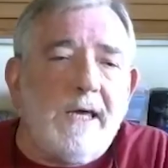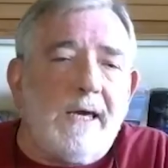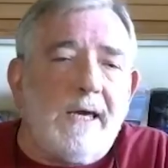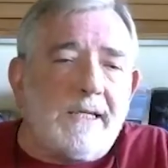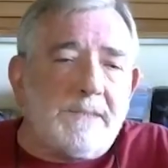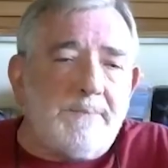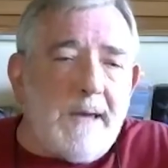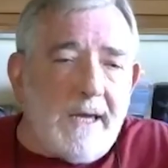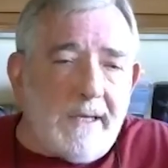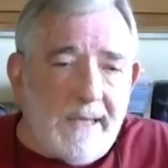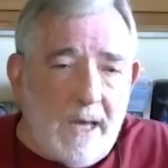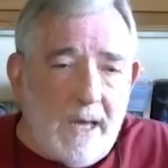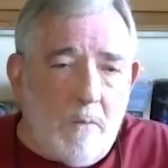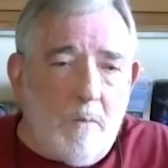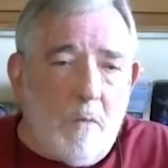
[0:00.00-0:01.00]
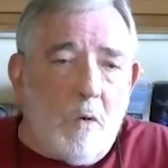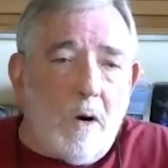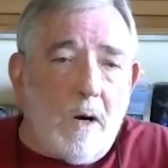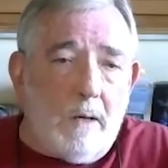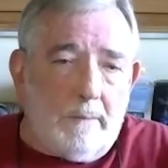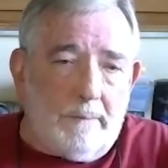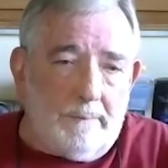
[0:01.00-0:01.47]
expand out
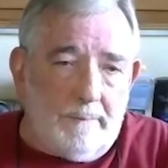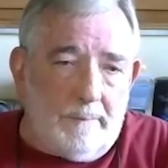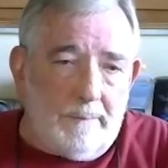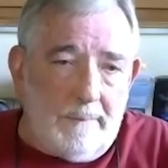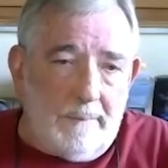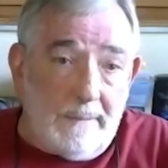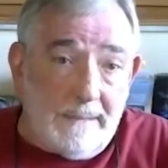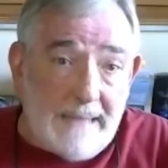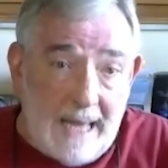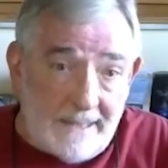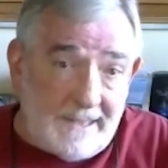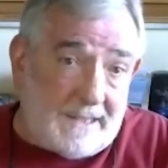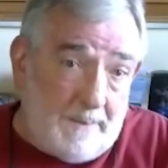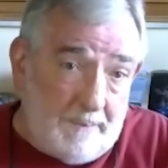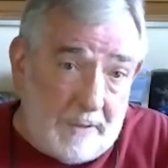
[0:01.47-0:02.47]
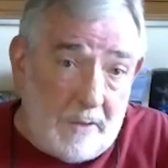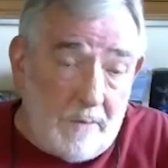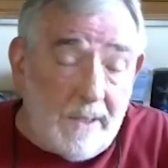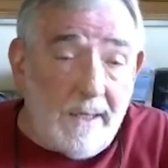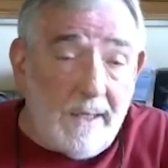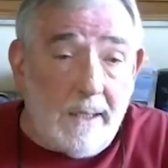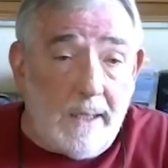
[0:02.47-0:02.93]
more. That's the
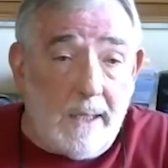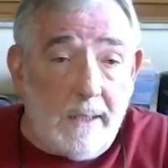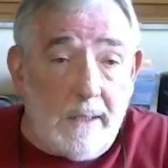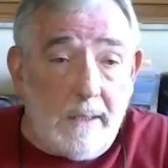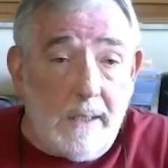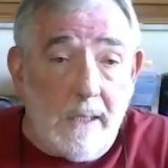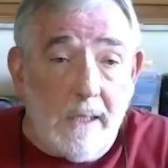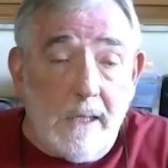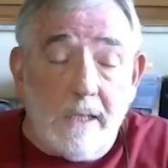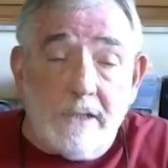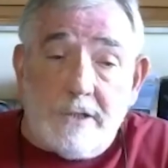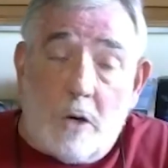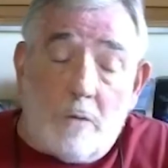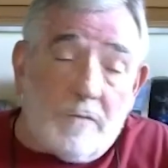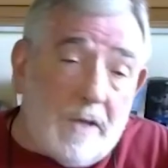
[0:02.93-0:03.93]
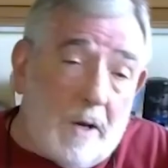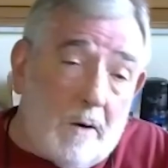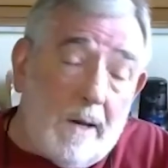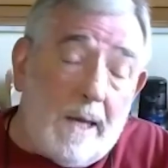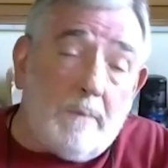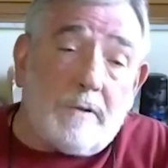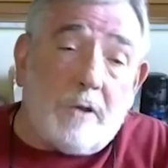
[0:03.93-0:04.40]
beauty in it. So they're
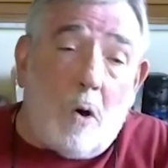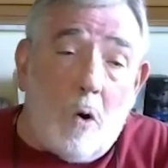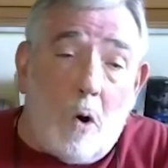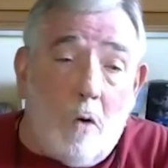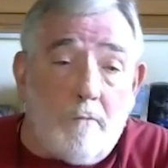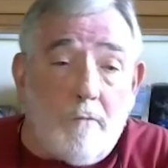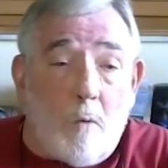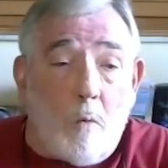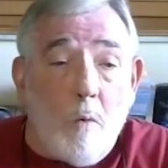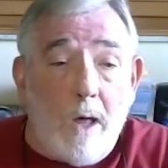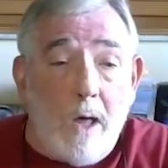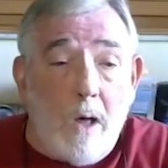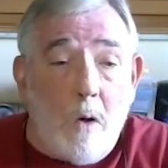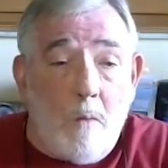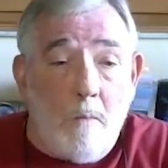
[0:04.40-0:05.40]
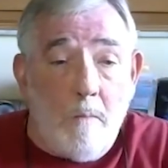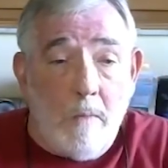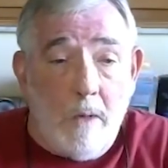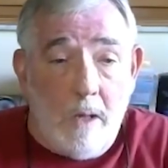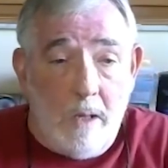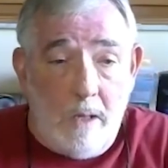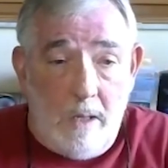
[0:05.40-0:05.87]
able to overwhelm
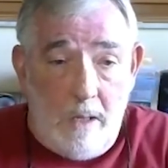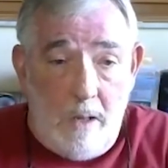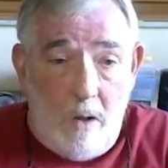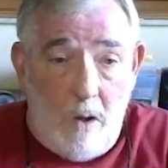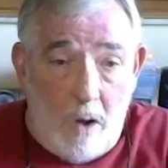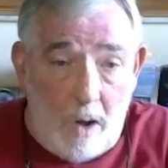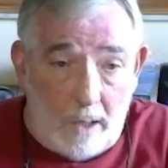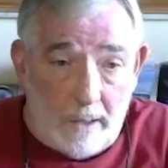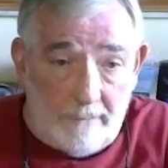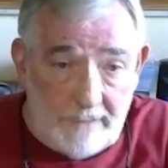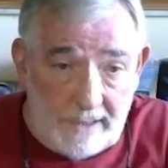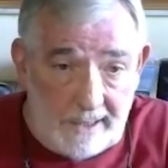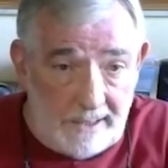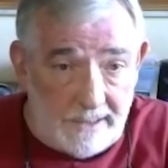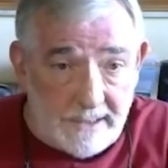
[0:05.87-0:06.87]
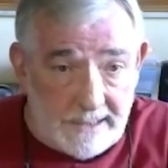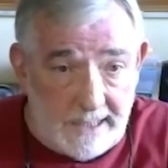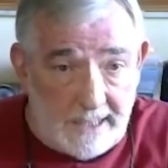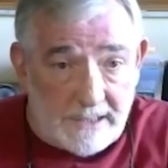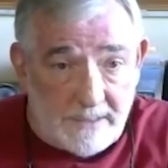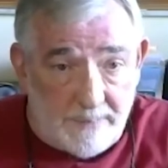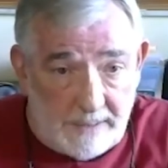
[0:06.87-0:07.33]
all of the
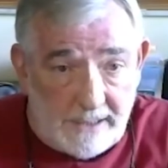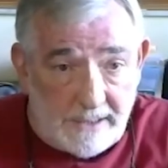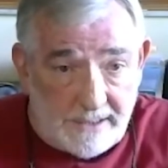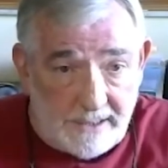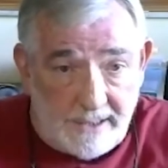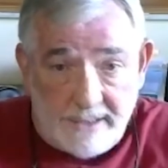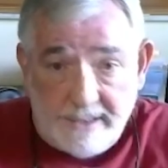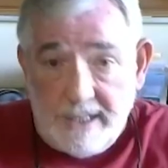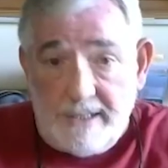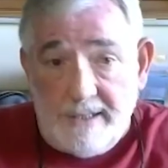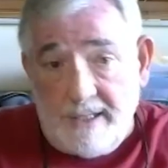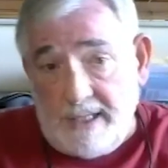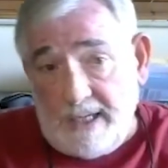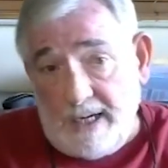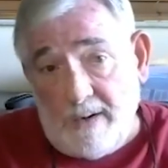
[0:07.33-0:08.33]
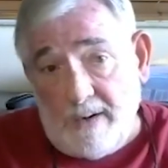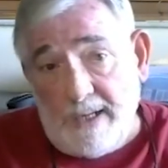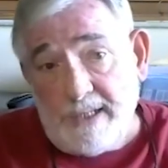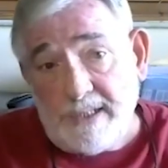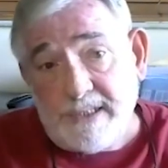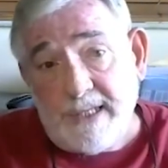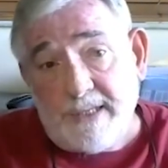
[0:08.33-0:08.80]
insect species in the
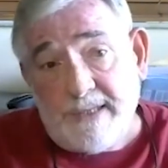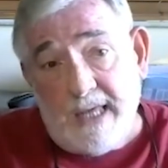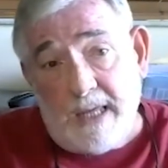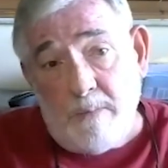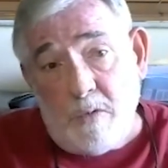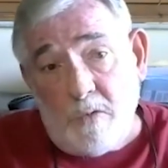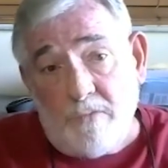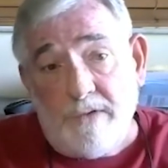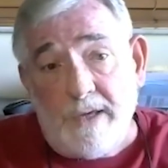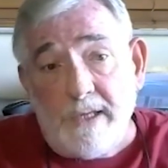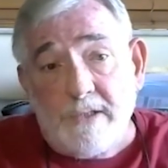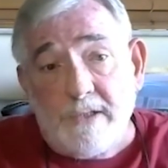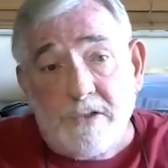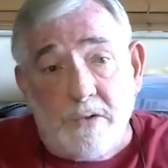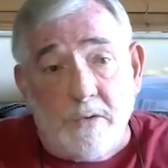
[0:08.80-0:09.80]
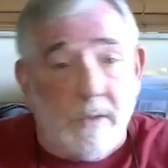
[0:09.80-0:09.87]
areas that they move into,